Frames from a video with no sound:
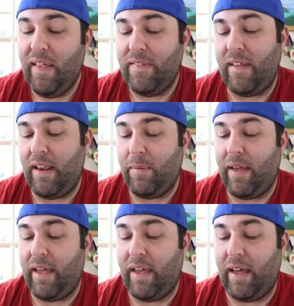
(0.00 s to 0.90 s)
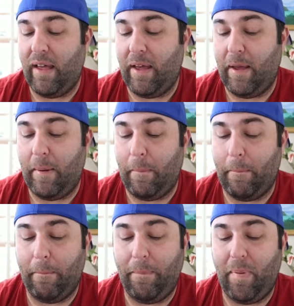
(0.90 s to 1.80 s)
So anyway, um,
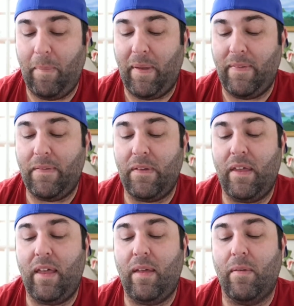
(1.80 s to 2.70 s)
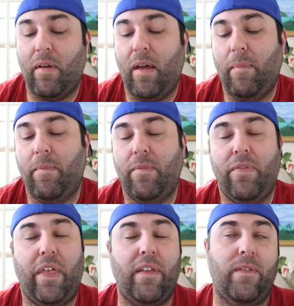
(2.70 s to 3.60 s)
but basically, um,
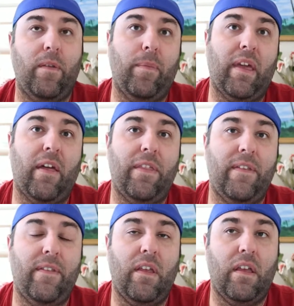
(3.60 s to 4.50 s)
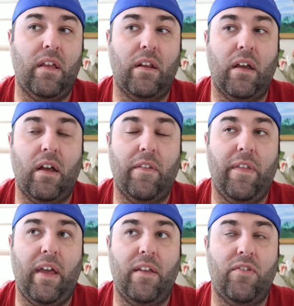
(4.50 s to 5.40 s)
thanks to Meowth, he said um,
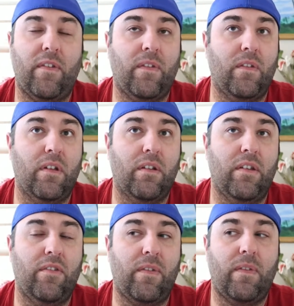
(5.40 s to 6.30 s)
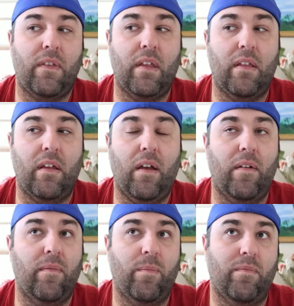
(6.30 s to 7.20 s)
that it's just literally just
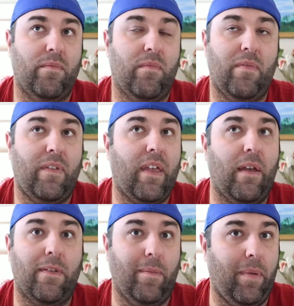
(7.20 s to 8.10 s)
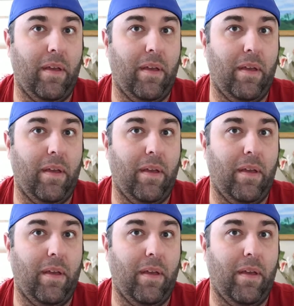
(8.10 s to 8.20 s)
um, Scale some